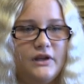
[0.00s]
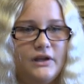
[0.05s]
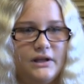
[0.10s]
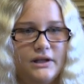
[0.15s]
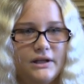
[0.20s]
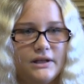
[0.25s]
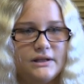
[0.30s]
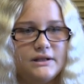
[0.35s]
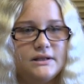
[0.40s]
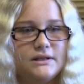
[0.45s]

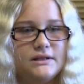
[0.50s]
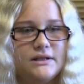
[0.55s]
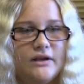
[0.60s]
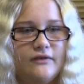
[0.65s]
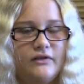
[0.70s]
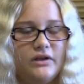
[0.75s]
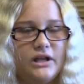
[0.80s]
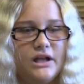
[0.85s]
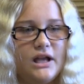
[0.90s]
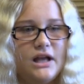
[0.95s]
Yes,
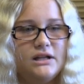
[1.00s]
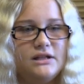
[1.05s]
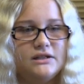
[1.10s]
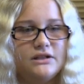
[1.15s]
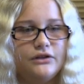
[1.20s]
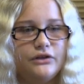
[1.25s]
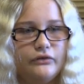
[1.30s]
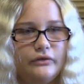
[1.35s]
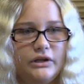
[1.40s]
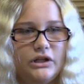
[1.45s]
7 cats
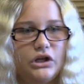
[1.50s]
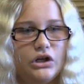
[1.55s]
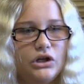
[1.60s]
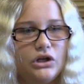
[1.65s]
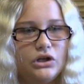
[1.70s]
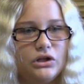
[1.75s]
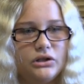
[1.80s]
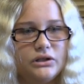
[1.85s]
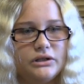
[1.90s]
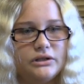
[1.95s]
and 3
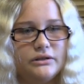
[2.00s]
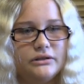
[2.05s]
dogs.